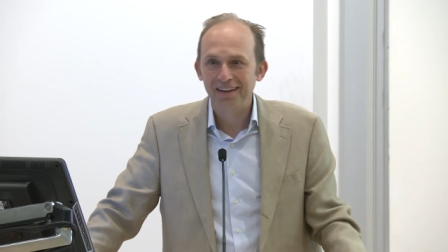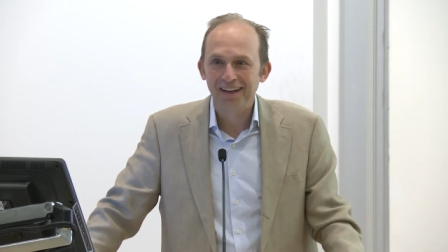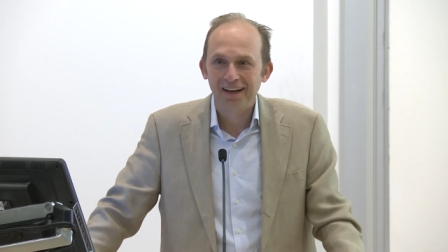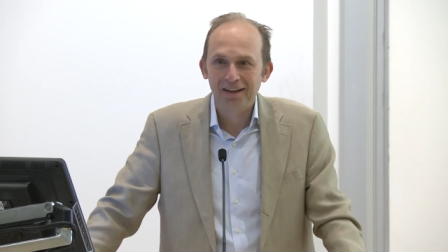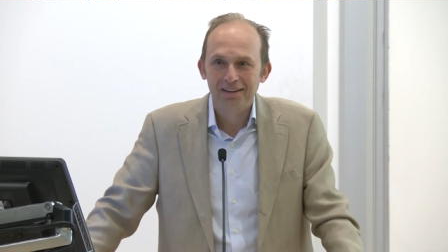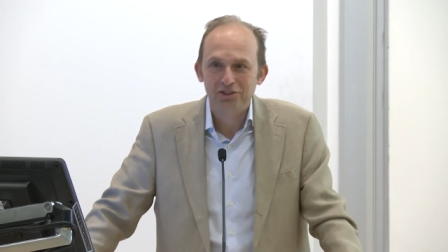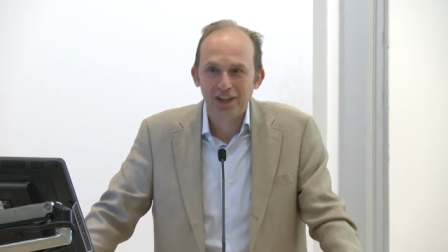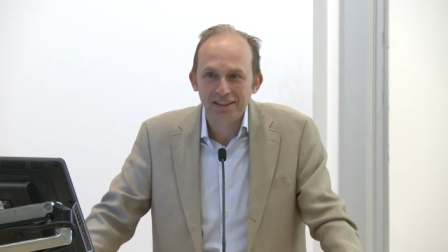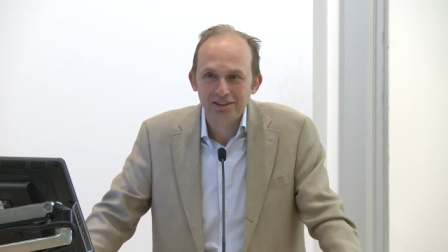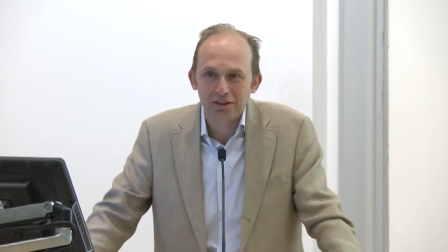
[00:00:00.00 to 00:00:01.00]
uh, the
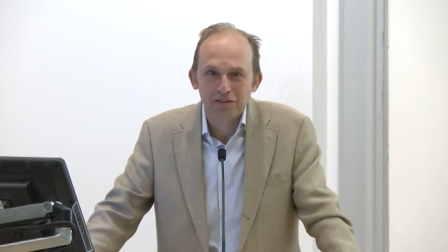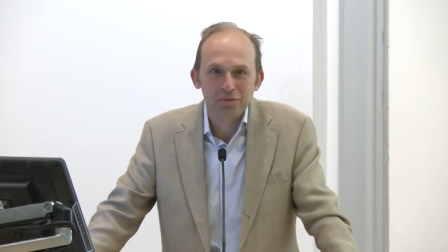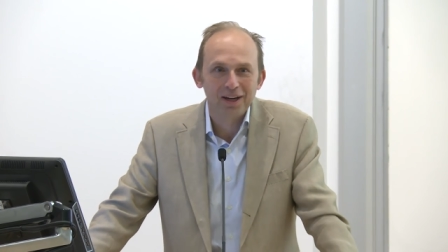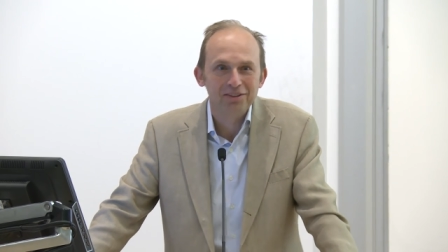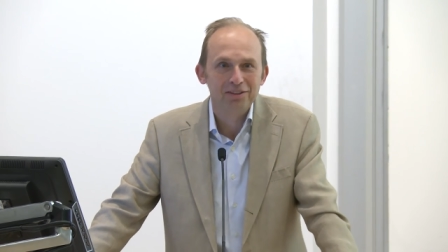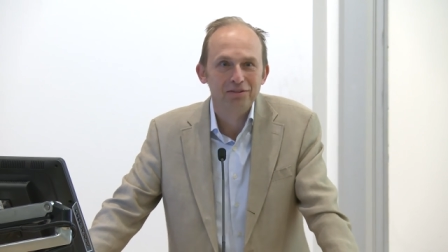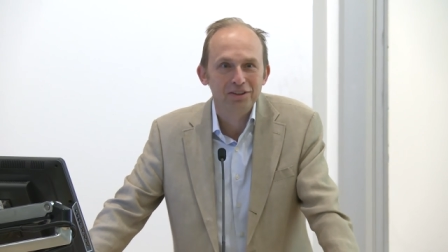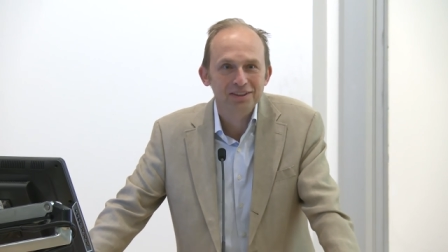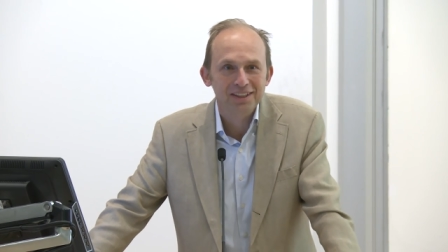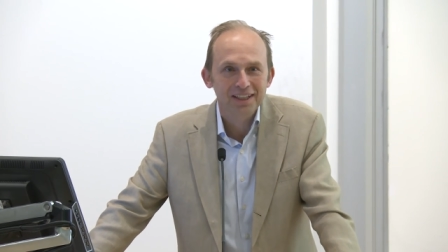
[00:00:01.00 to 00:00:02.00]
chancellor of Brown
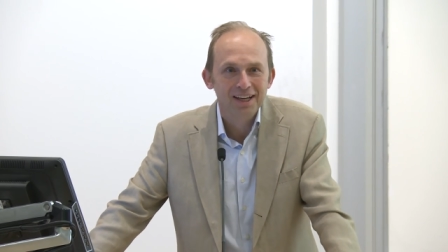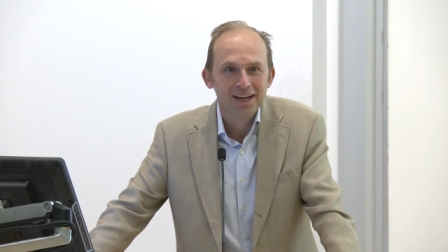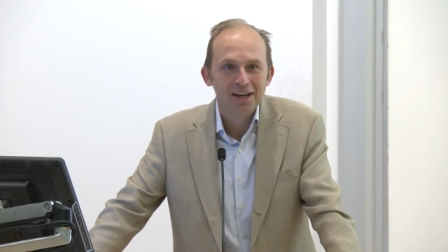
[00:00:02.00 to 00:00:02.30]
University,